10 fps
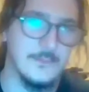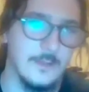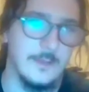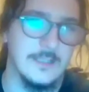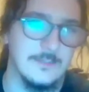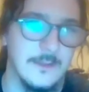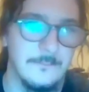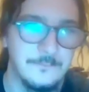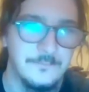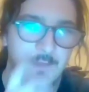
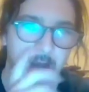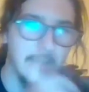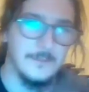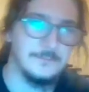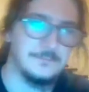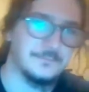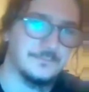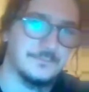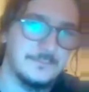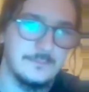Aspinall. And
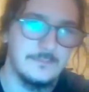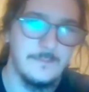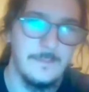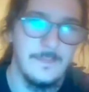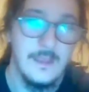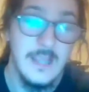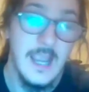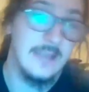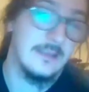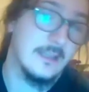
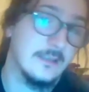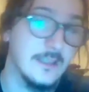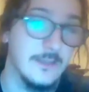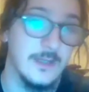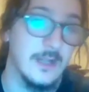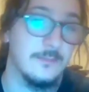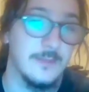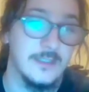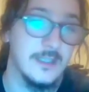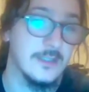then he went out
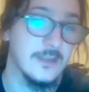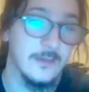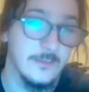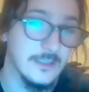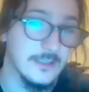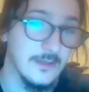and beat Chase Sherman.